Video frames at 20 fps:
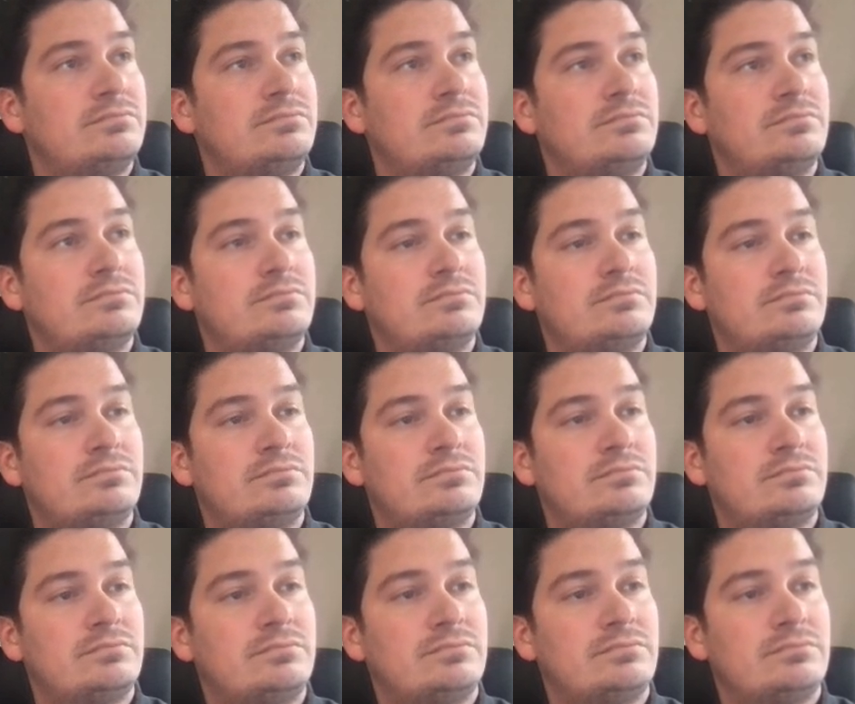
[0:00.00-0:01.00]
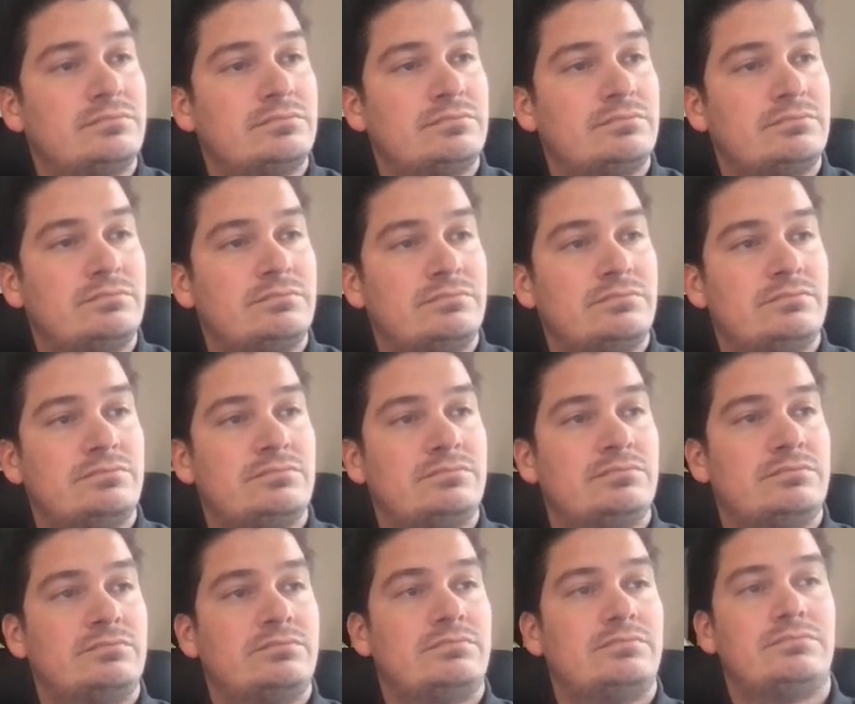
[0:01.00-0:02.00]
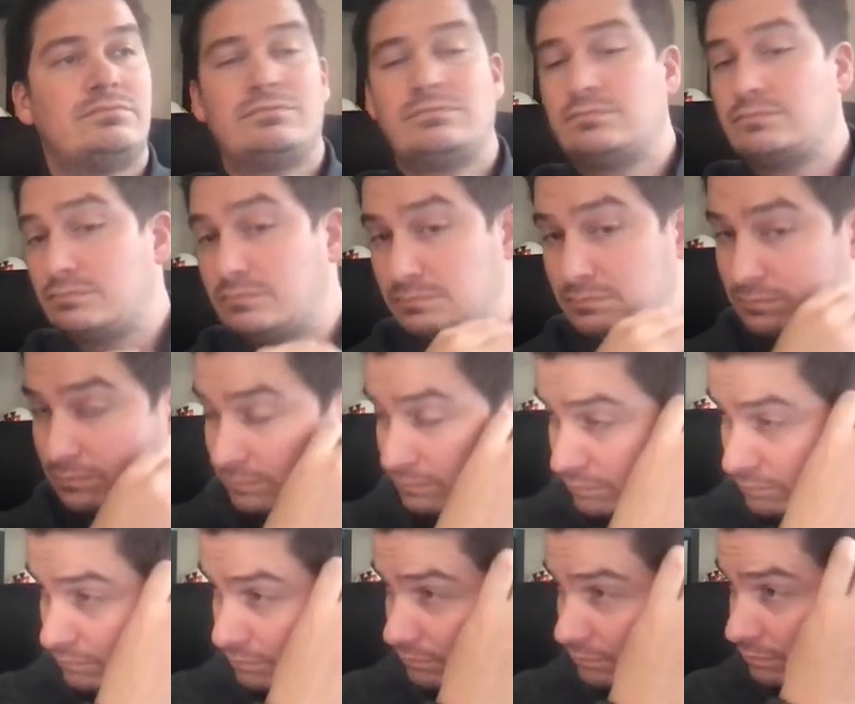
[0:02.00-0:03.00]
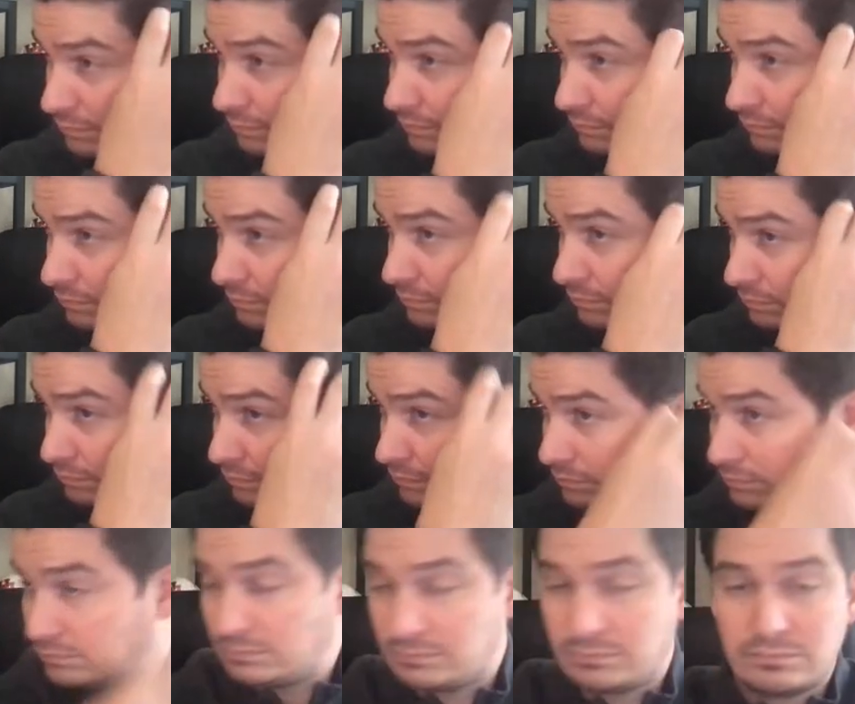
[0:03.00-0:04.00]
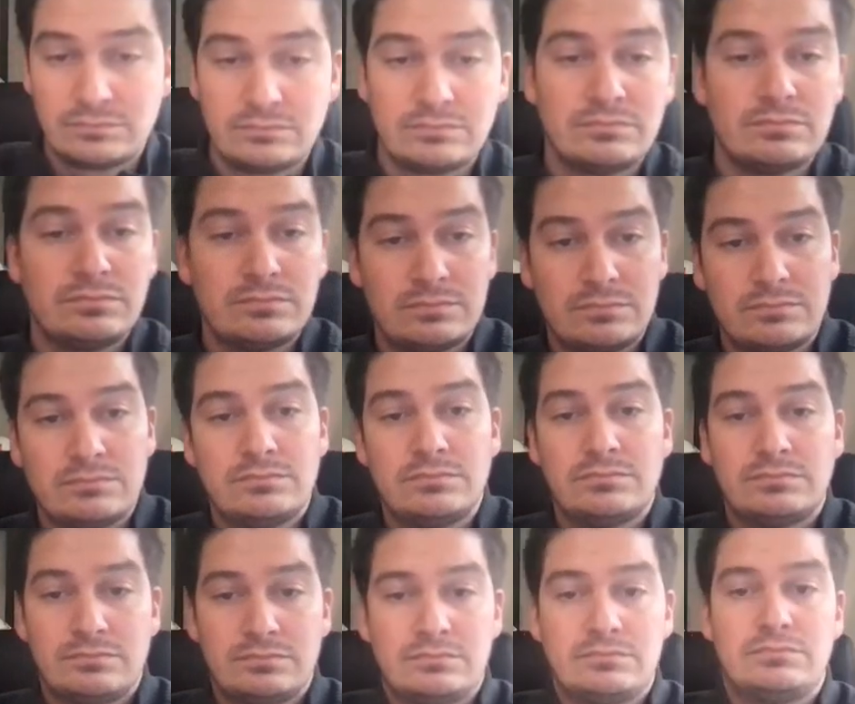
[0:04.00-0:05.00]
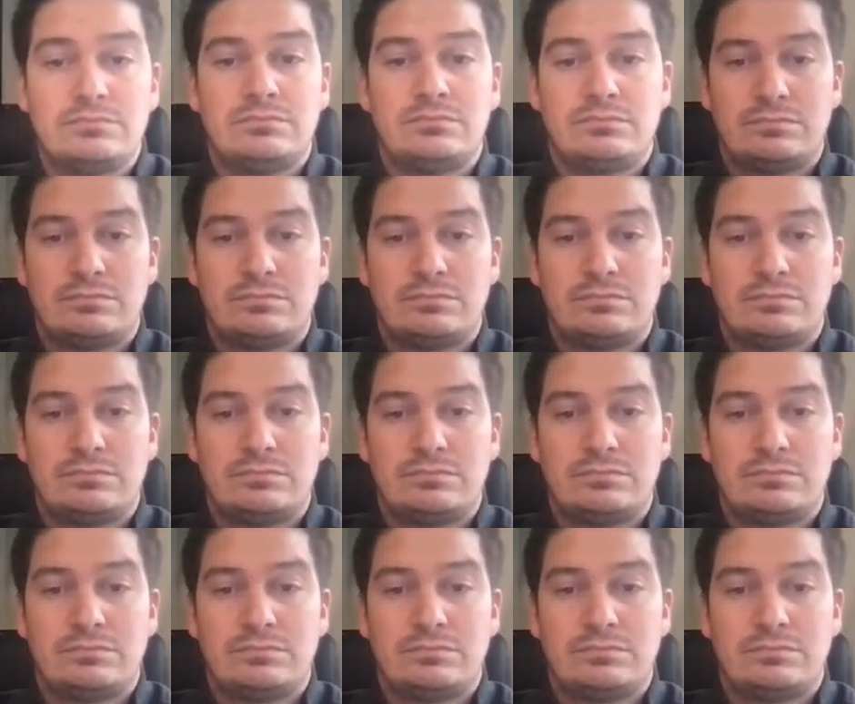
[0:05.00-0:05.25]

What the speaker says: No words are spoken by the person on screen.